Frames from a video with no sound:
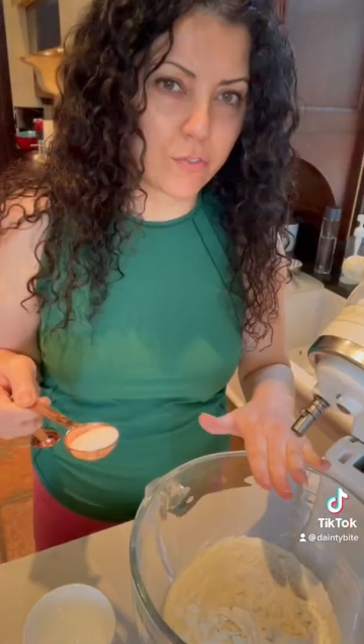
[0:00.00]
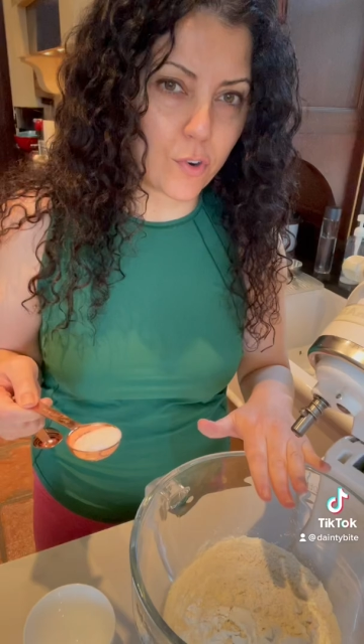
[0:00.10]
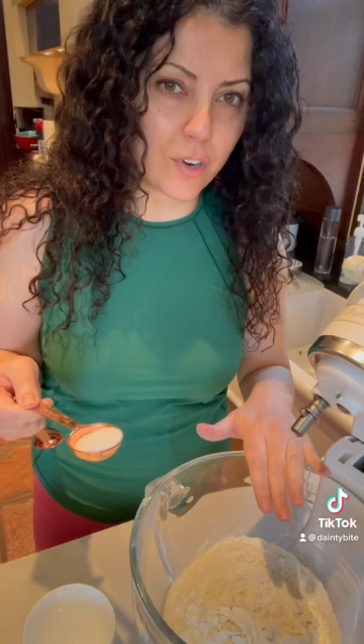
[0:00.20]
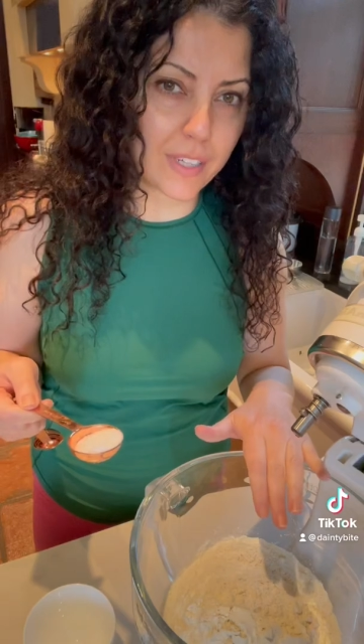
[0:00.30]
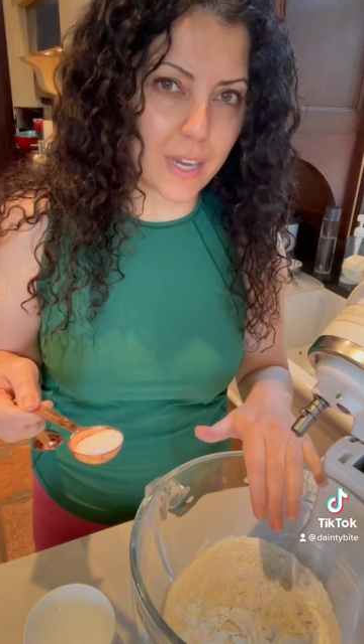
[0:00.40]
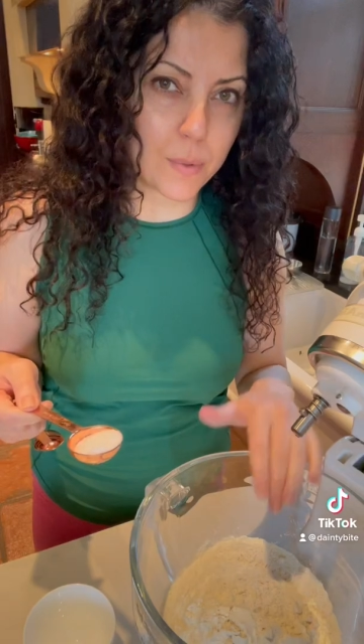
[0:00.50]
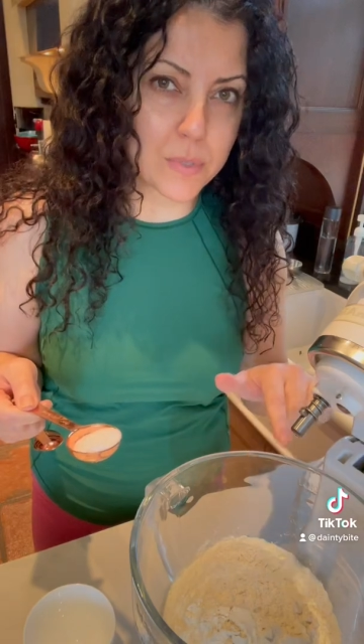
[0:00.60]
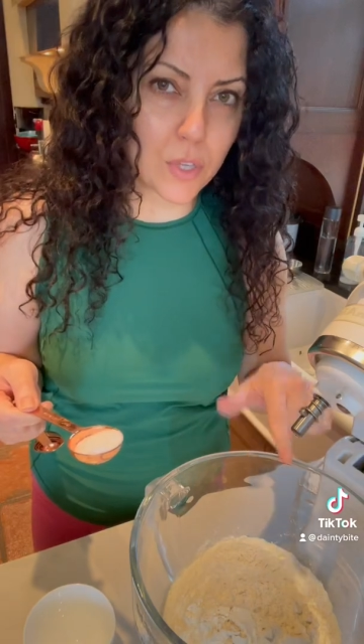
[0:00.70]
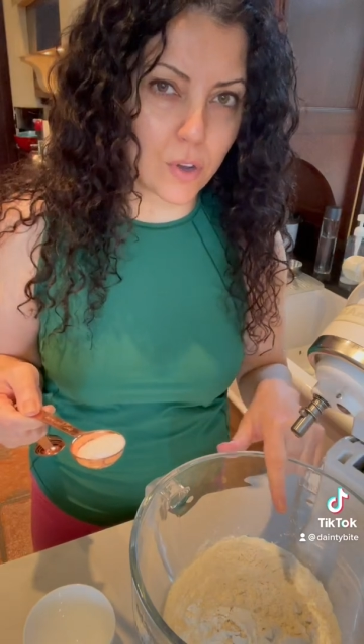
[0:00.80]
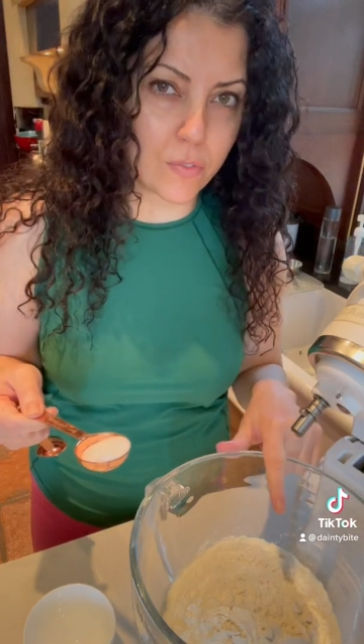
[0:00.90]
4
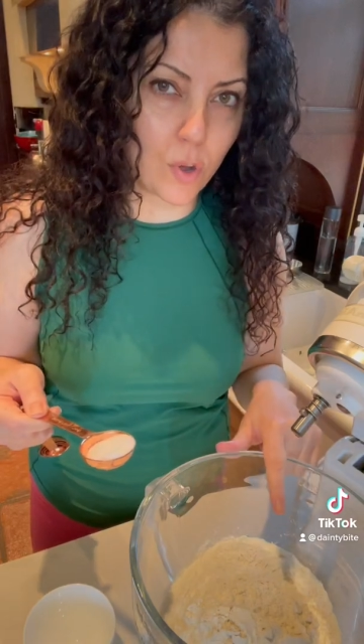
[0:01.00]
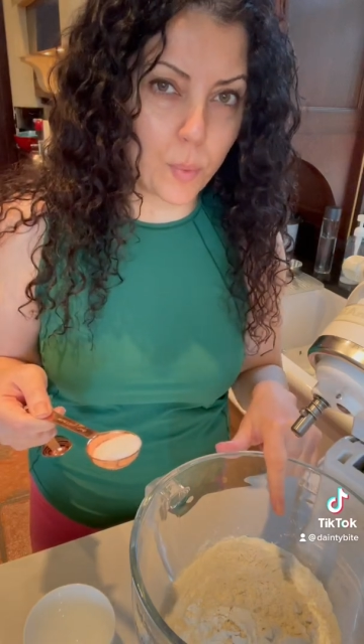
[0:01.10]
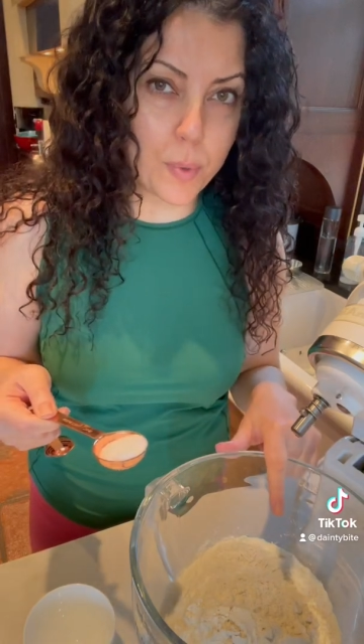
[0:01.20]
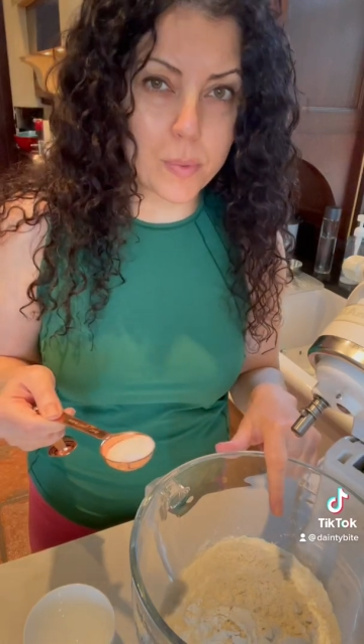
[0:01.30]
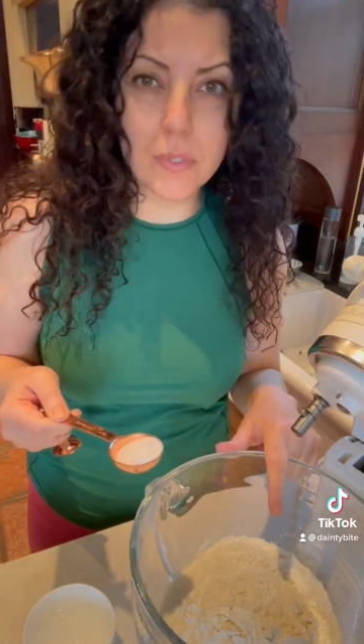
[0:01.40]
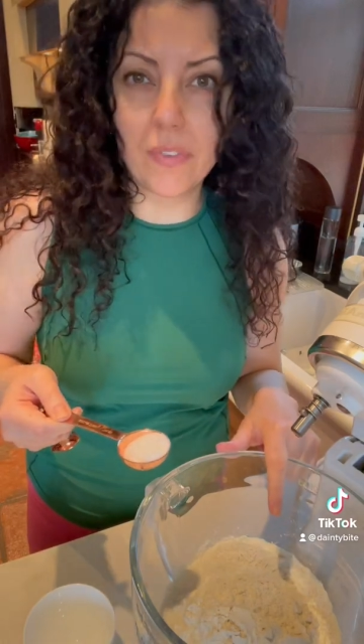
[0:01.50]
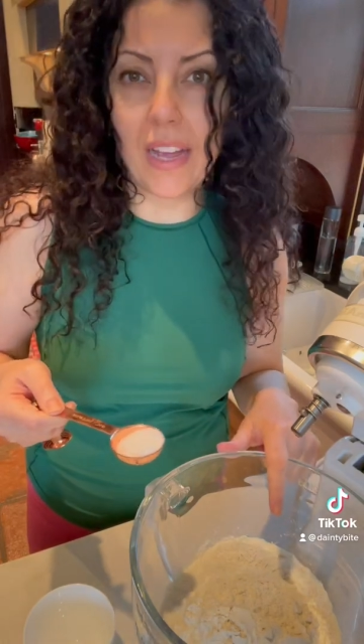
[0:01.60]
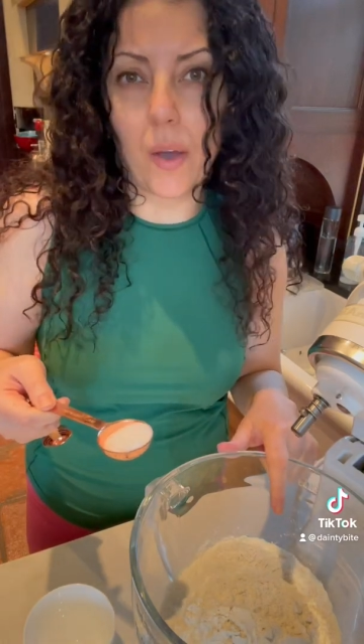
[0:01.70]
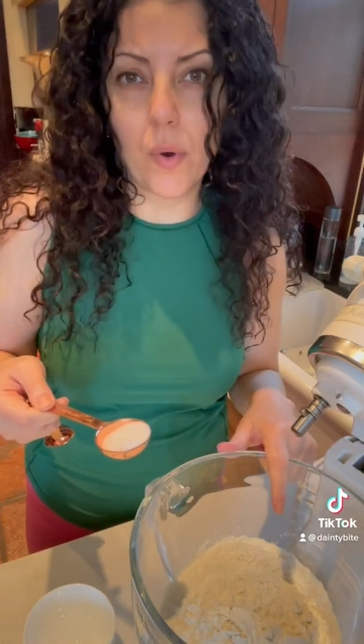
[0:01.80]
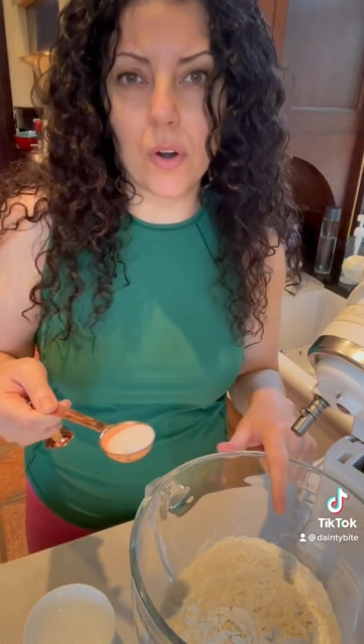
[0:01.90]
cups of all-purpose
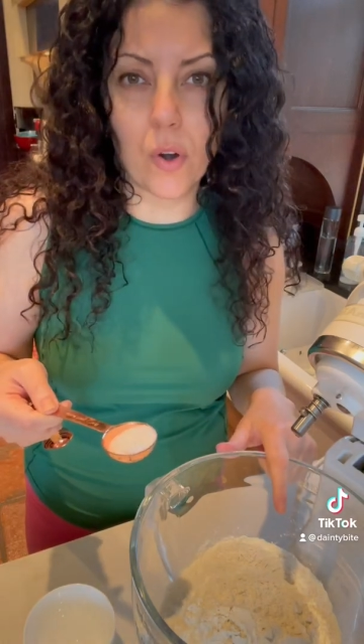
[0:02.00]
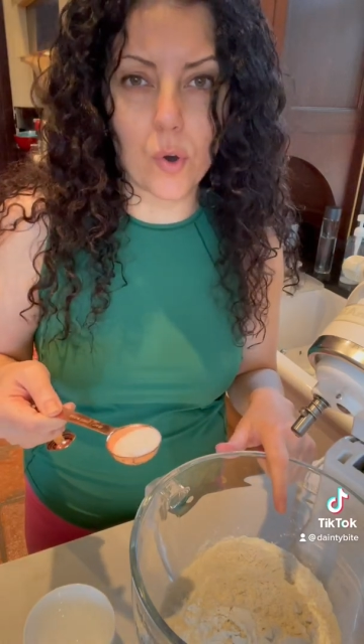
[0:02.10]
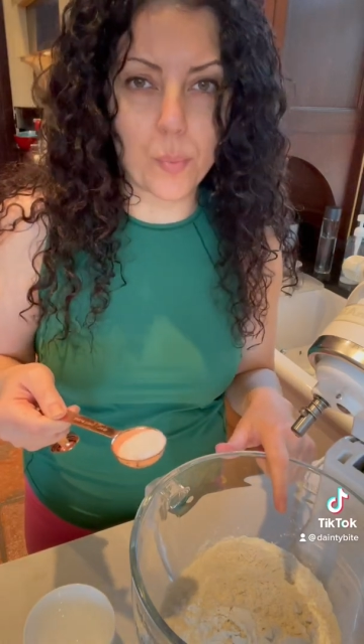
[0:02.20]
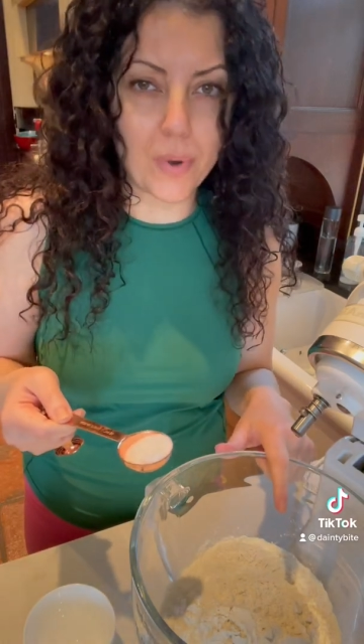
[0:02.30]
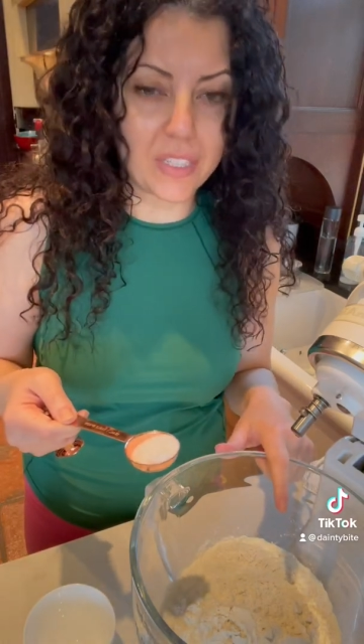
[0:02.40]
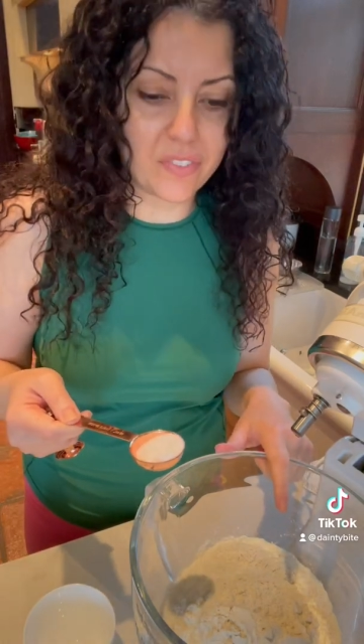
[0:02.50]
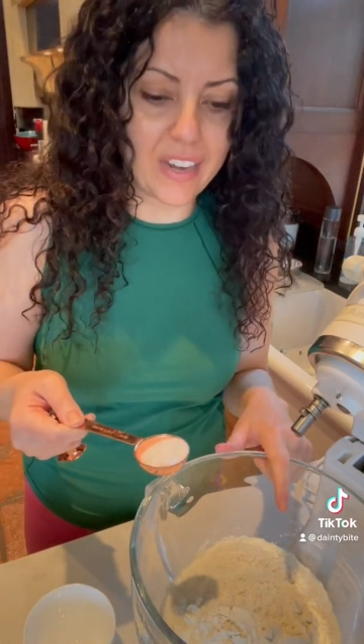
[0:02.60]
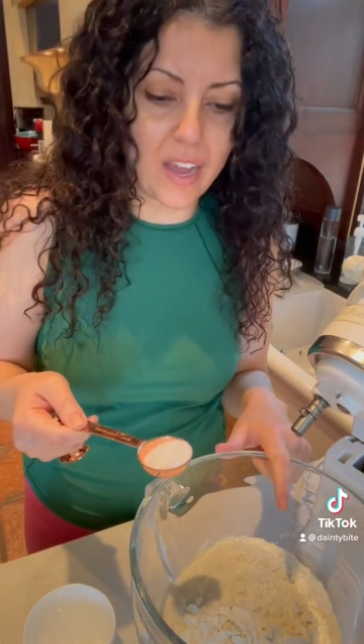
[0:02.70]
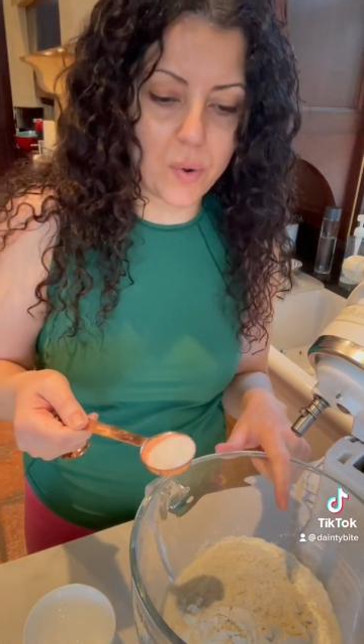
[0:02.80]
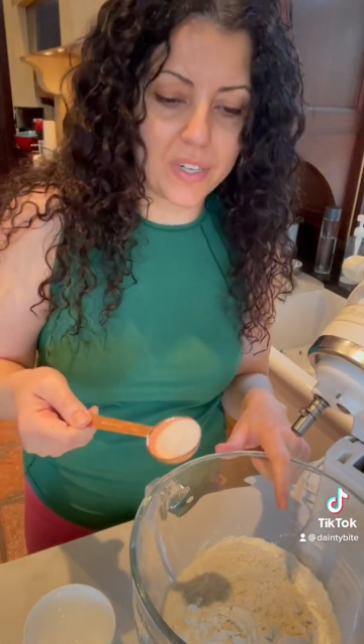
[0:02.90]
flour or bread
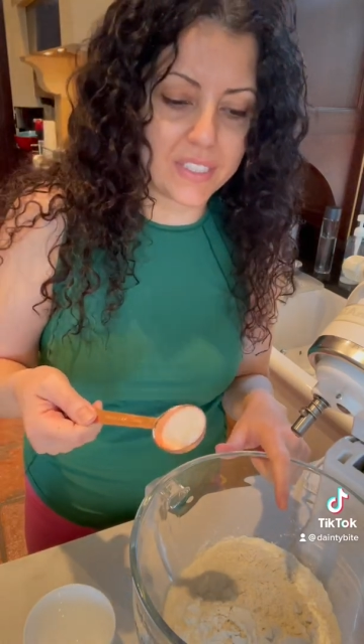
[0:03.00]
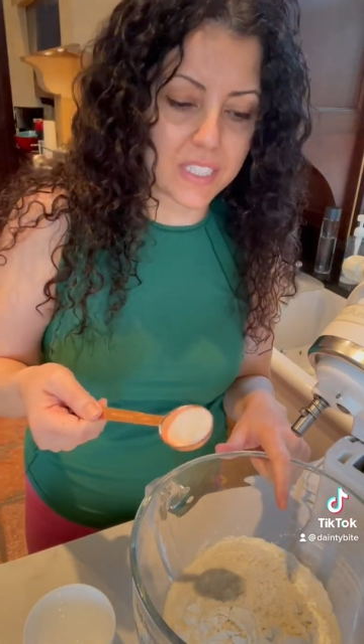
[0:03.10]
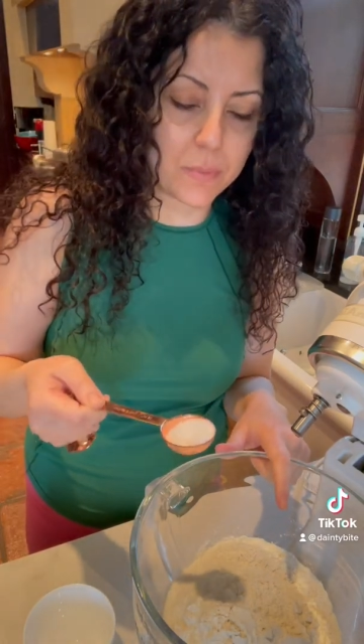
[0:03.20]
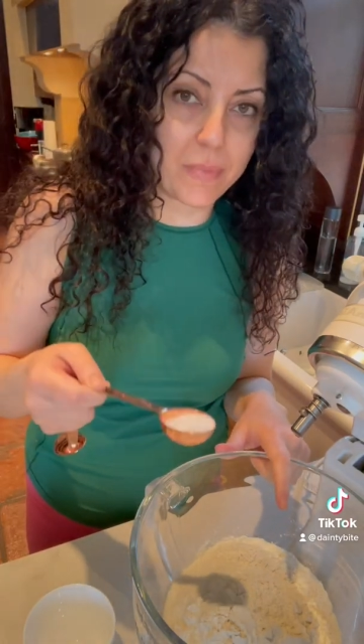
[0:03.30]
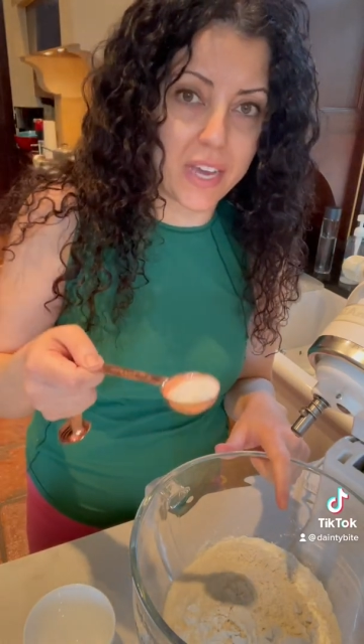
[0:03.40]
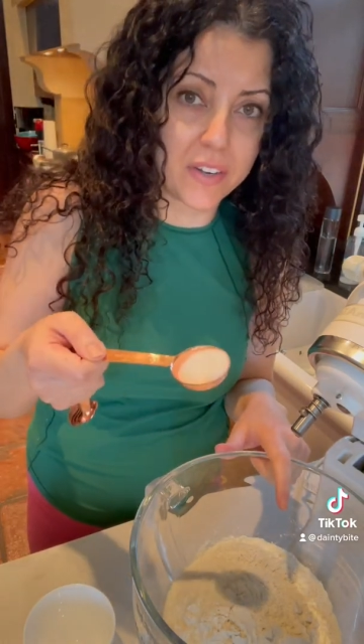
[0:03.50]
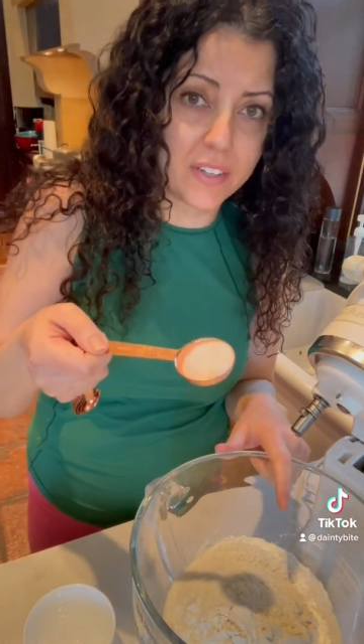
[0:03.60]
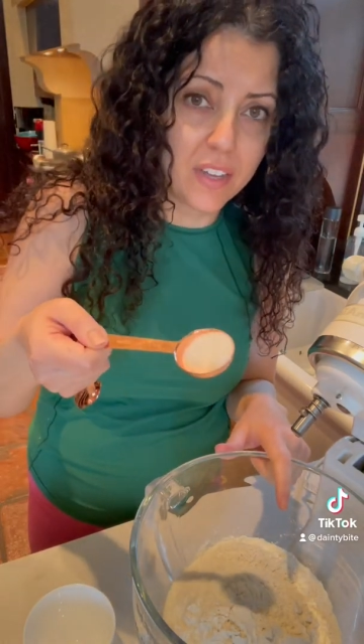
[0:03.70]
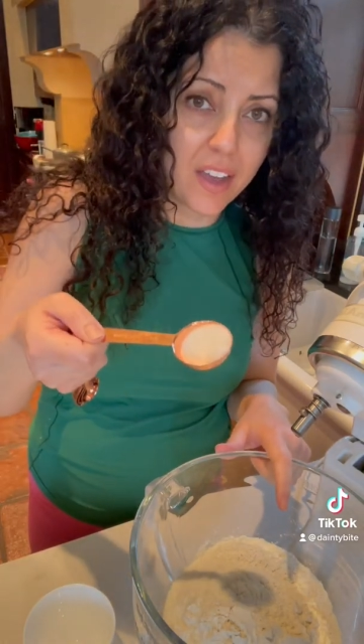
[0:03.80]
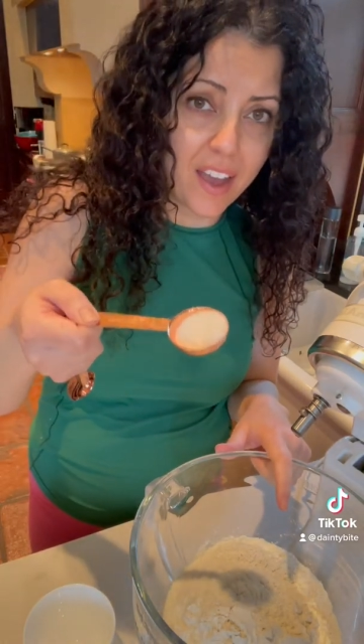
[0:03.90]
flour, it doesn't matter.